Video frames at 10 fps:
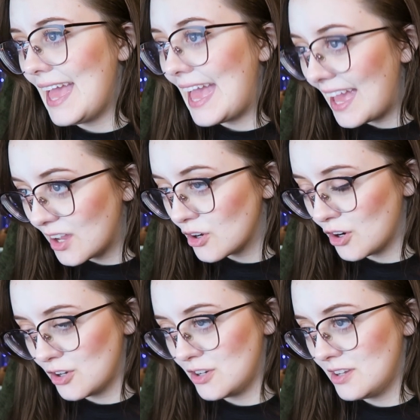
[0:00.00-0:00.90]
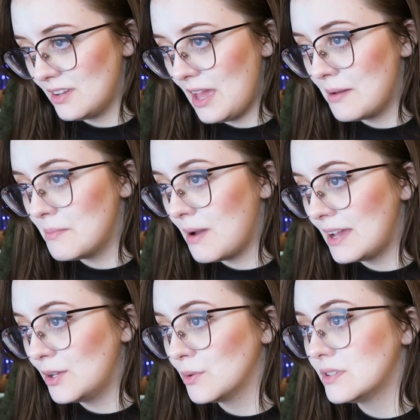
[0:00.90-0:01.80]
Angered at
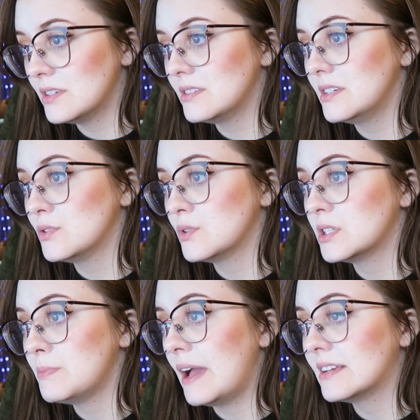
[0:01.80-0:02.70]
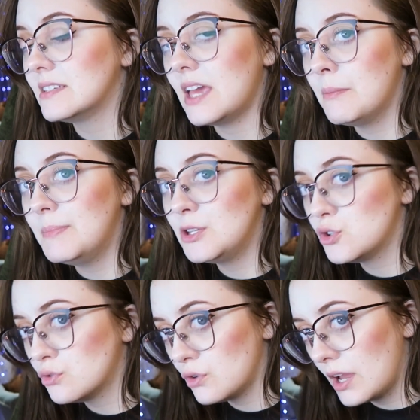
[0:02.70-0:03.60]
Minos' disrespect and
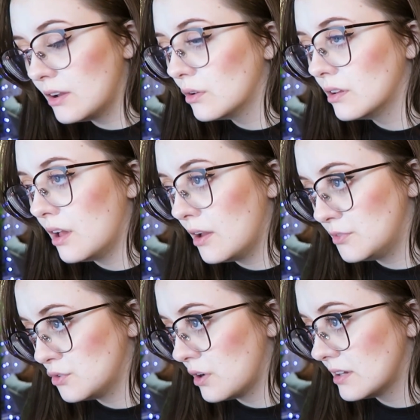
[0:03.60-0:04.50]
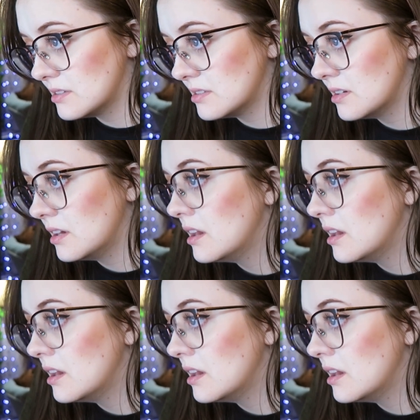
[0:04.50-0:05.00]
betrayal of trust,